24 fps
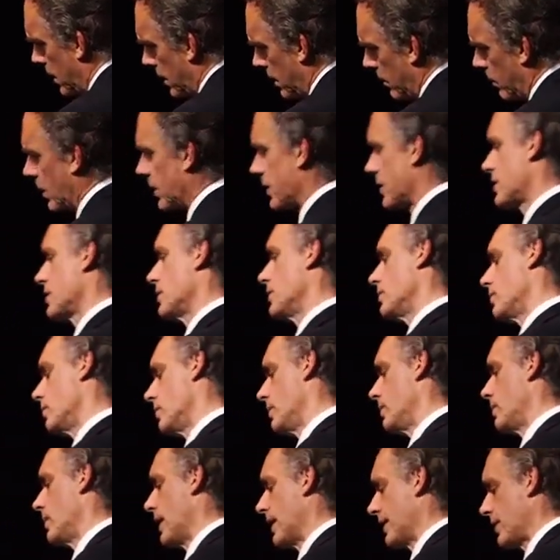Well, so
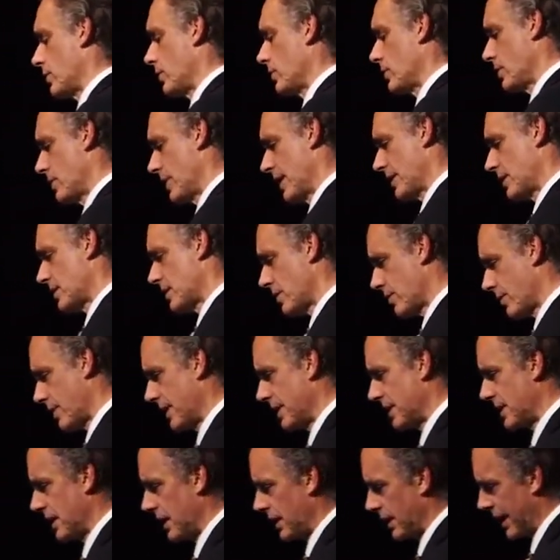I told you that story
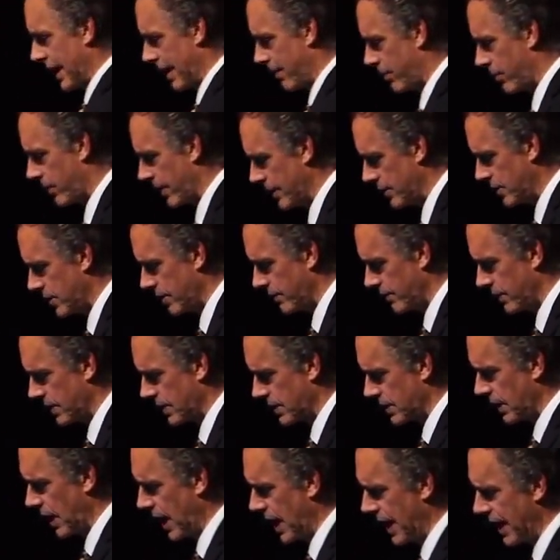as an elaboration of
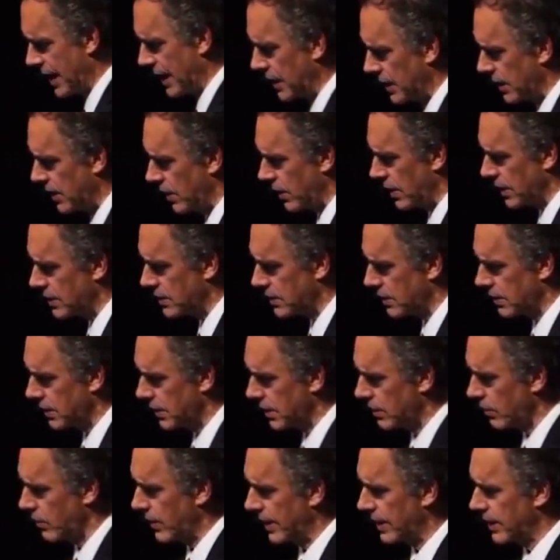this line. And God saw that
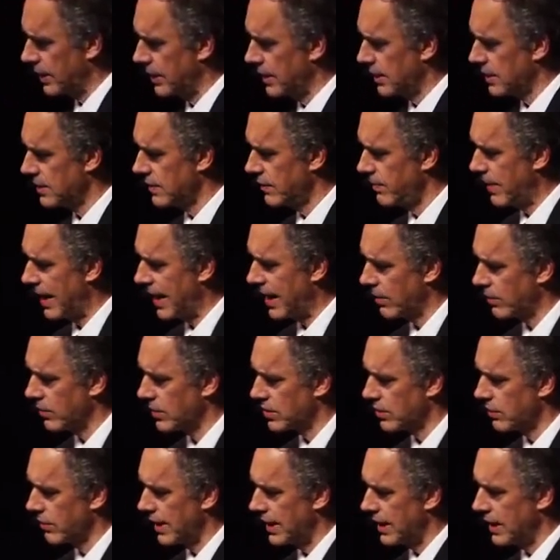the wickedness of man was
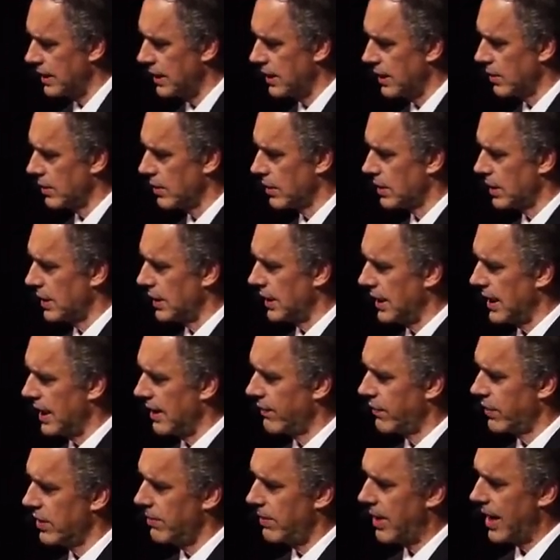great in the earth, and that
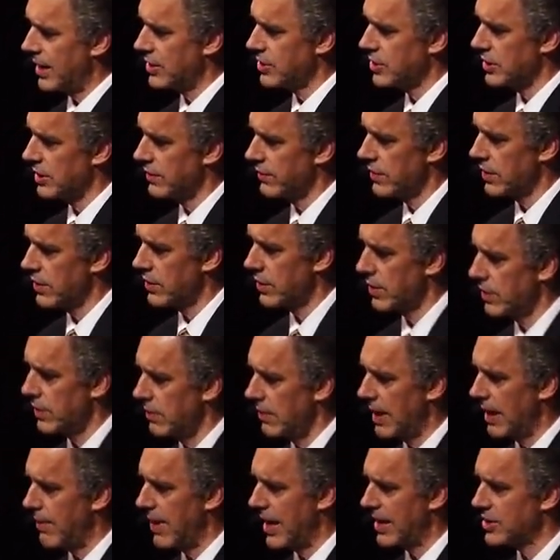every
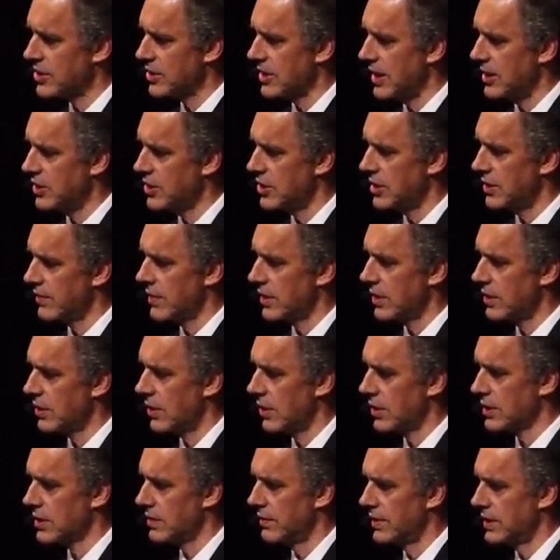imagination of the
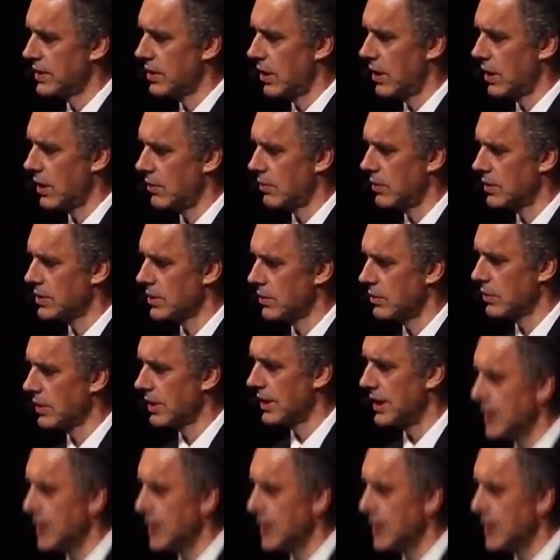thoughts of his heart was only